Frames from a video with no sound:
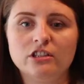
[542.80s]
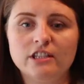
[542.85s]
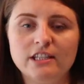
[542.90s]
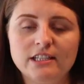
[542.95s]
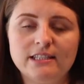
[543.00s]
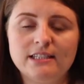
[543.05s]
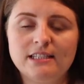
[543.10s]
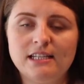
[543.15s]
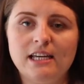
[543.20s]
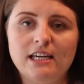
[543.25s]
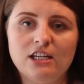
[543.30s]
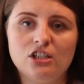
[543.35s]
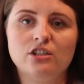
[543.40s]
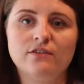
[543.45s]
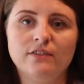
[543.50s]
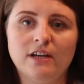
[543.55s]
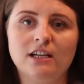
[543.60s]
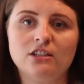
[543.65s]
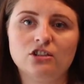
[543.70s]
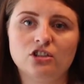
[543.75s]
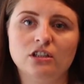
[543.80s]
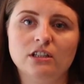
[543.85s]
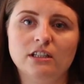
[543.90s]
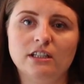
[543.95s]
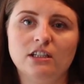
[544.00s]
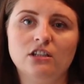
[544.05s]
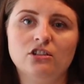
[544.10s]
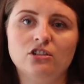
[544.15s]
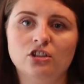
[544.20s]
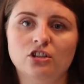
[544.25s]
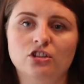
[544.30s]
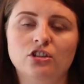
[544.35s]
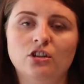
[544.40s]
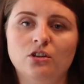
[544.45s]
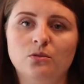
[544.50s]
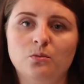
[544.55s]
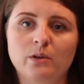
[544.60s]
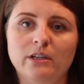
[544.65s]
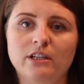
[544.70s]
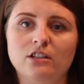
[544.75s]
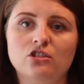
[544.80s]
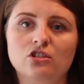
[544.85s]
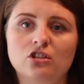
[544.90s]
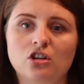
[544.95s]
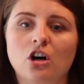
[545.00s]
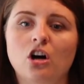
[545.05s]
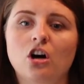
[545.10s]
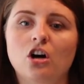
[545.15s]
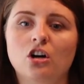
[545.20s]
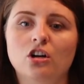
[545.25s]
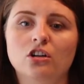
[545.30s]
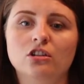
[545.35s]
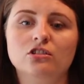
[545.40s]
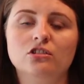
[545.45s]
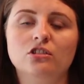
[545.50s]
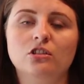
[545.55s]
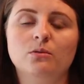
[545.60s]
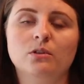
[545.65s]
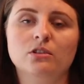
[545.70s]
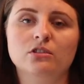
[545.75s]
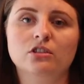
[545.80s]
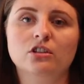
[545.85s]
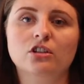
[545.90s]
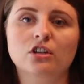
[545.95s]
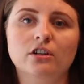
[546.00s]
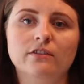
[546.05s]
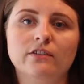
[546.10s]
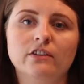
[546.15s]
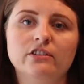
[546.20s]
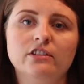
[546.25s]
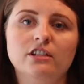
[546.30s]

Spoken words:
to the stage of actually you don't know which course you want to go for,